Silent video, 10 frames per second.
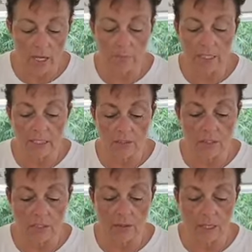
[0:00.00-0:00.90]

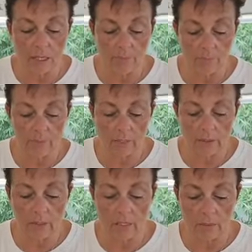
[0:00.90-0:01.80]
unbleached um,
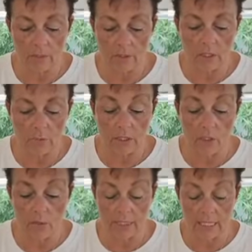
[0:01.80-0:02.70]
almond, you know, with
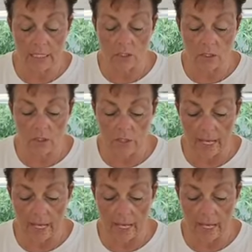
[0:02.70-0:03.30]
no skins on.